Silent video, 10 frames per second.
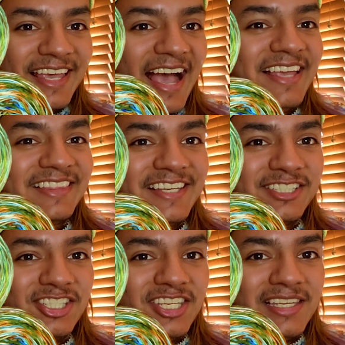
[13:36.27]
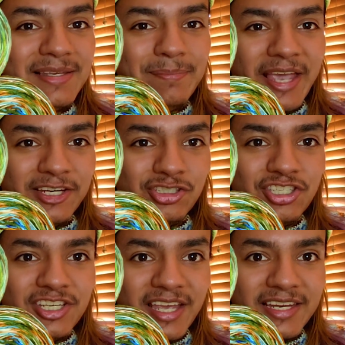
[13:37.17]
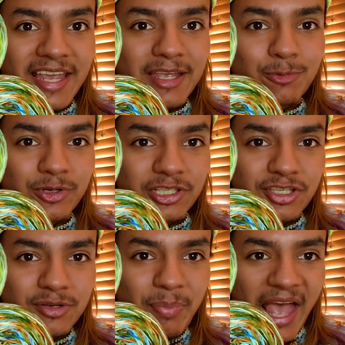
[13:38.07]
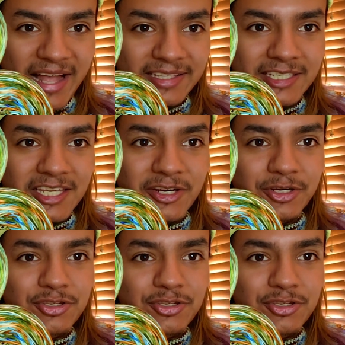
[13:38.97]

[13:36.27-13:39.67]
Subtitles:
I think she managed to get a really good palette here.